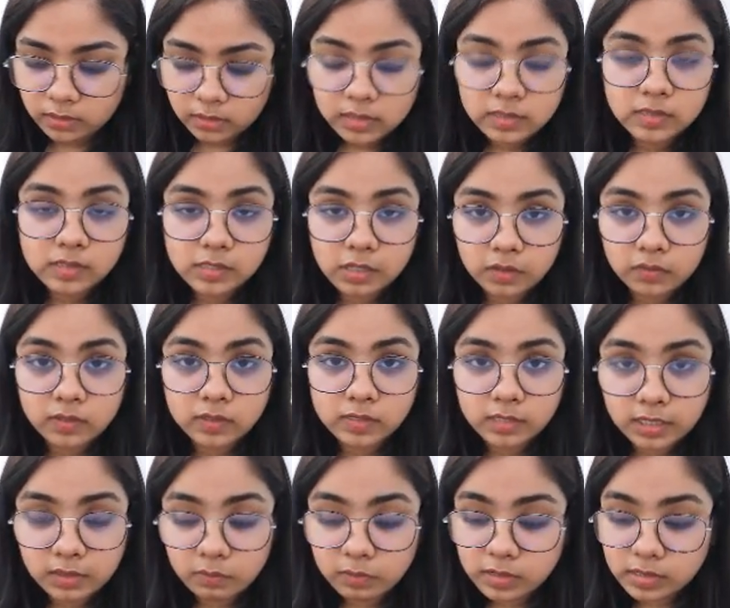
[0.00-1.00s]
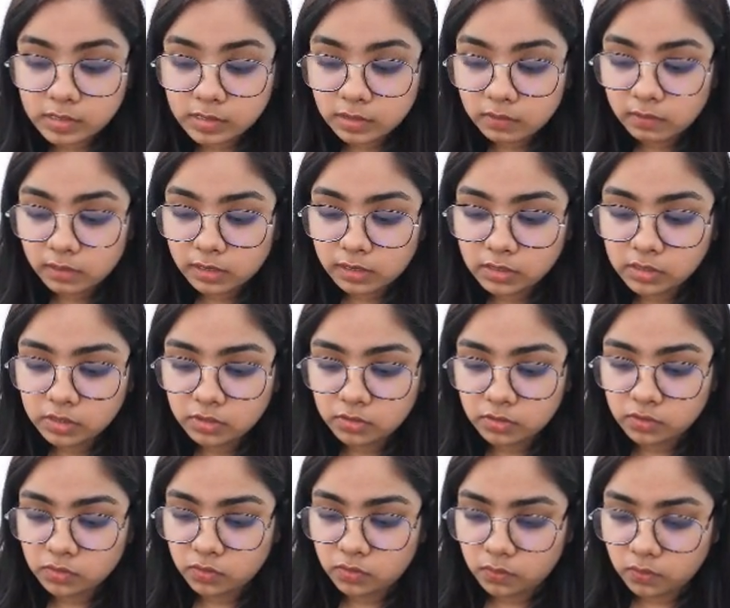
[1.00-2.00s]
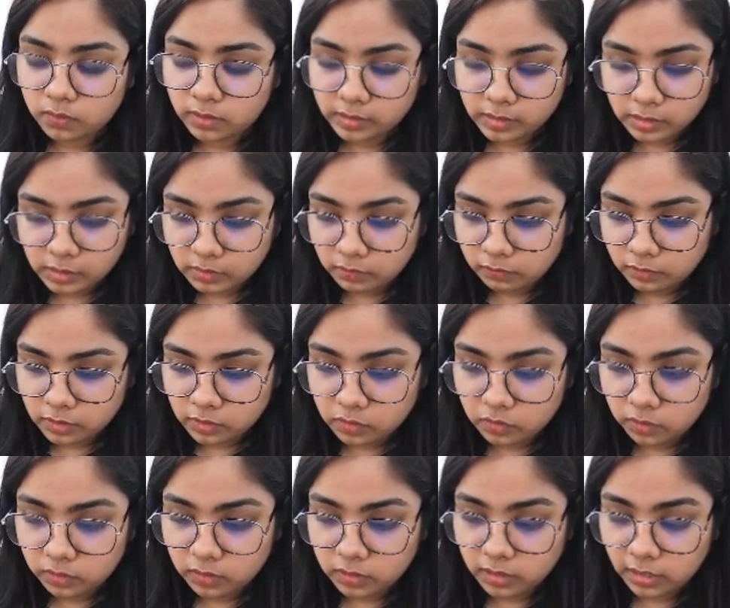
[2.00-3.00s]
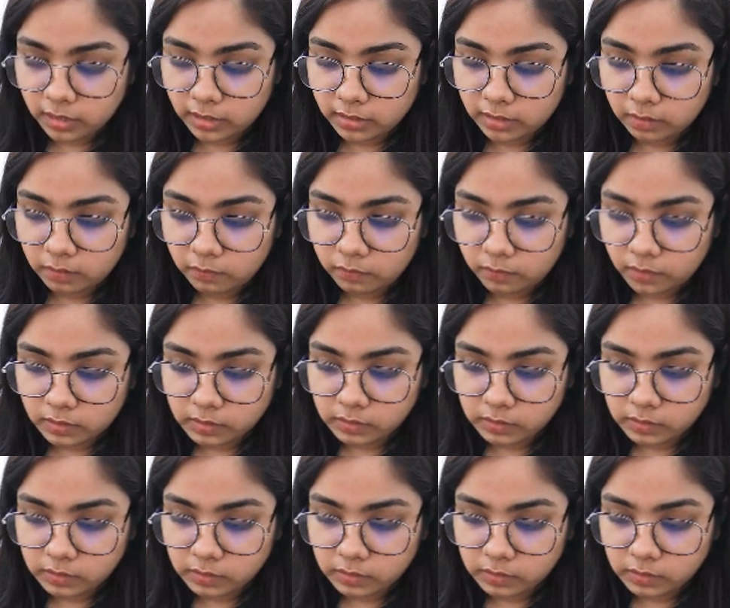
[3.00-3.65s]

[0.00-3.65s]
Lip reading: This is how the statement is arranged. So let's just first draw the diagram